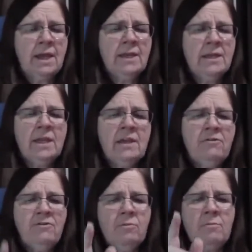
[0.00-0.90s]
and
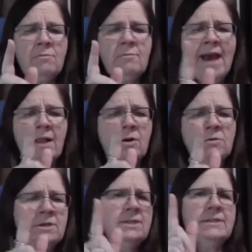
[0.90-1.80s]
Eve
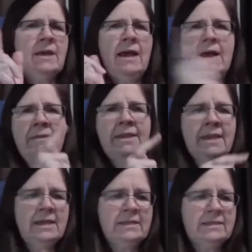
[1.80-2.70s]
Mallow is on the
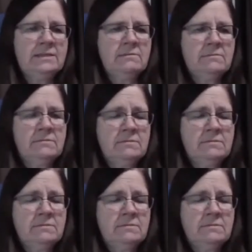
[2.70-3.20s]
case.